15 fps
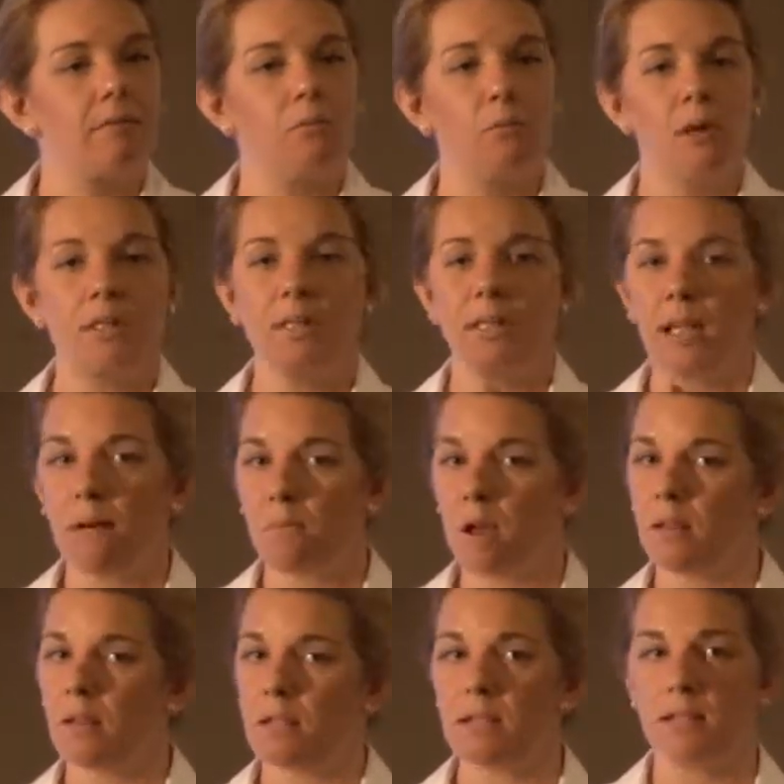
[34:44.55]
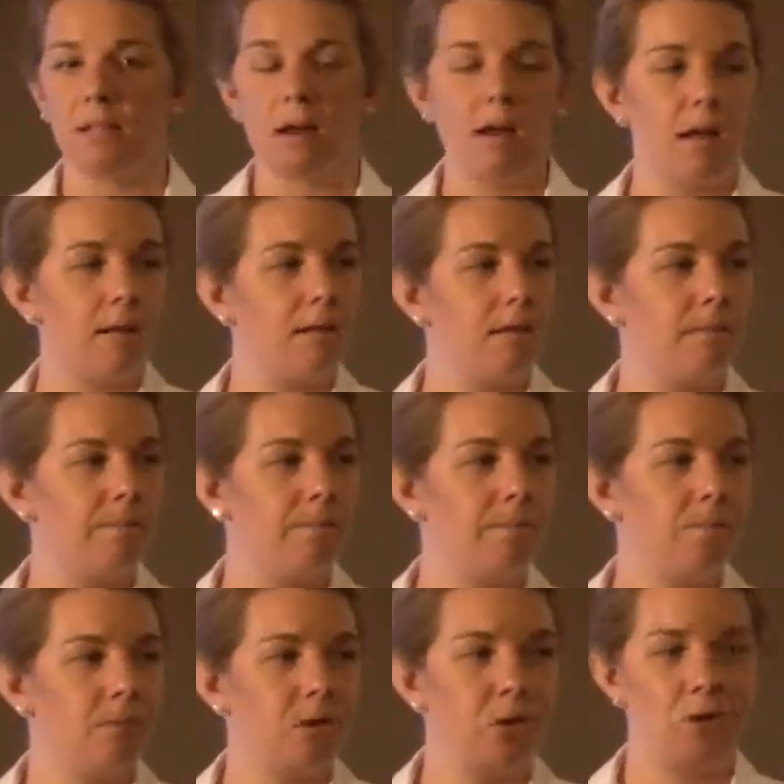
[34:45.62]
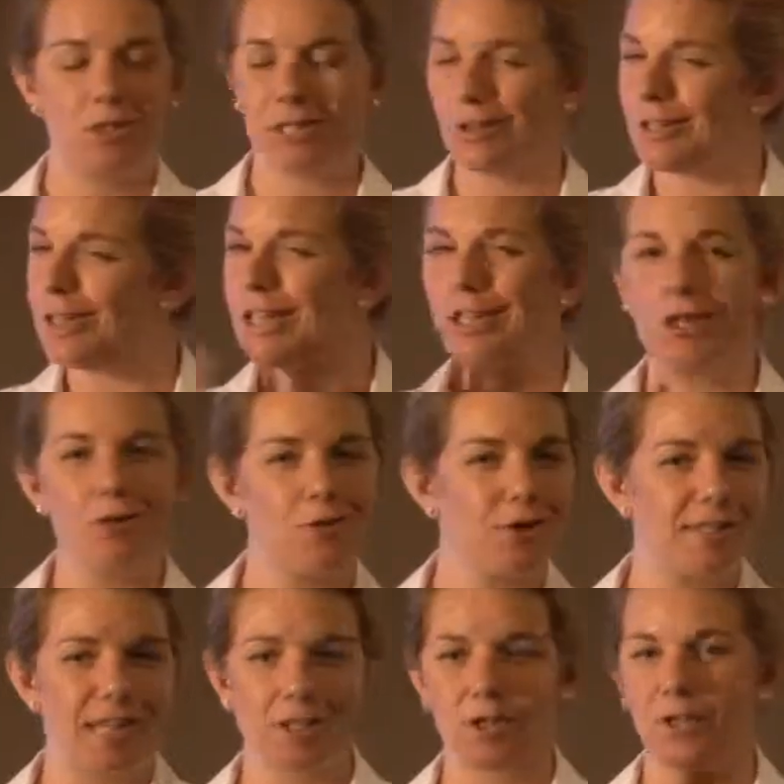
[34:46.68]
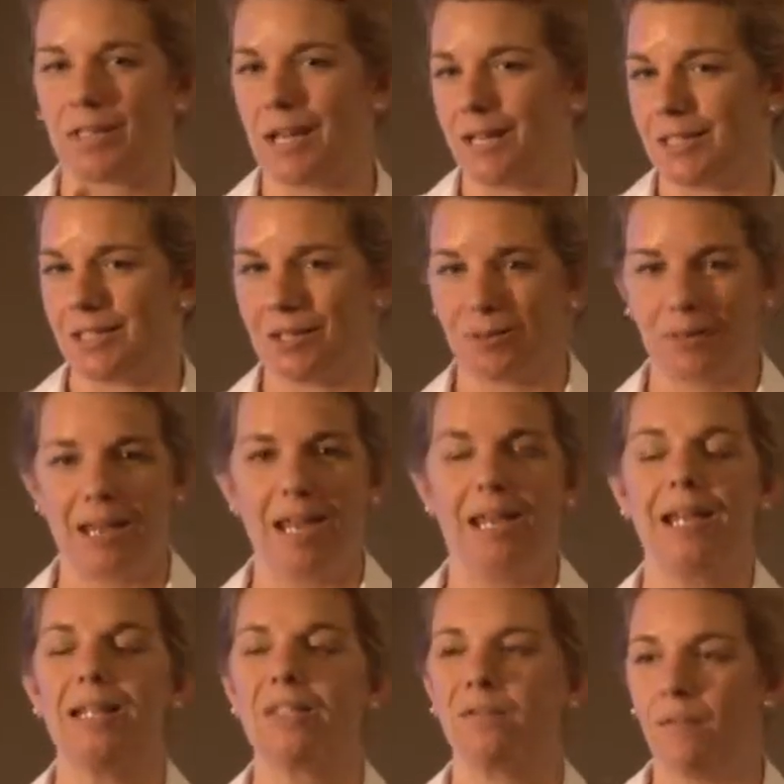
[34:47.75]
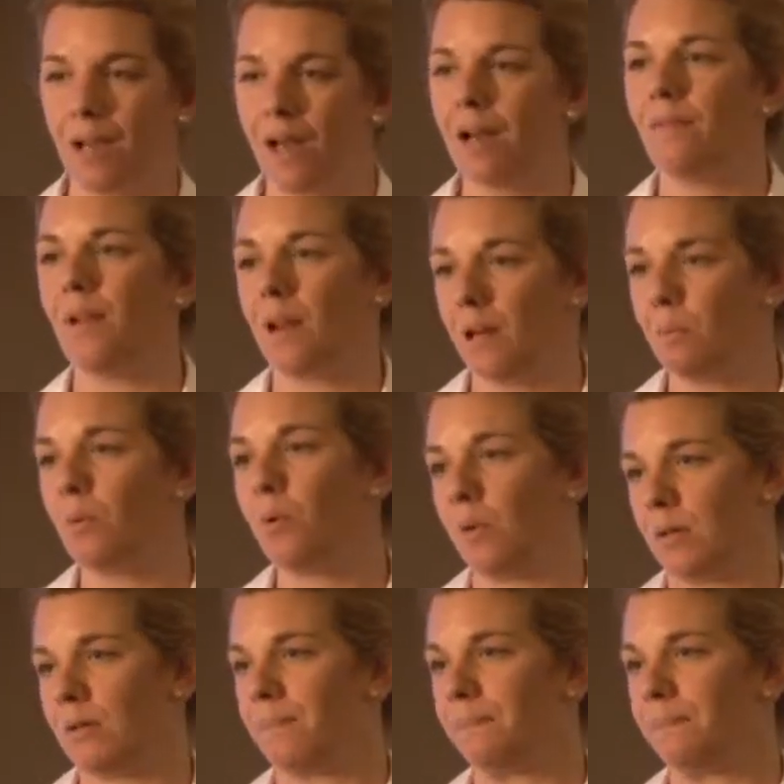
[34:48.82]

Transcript: Once their month is done, you still need to do those exercises, okay? It's very, very important.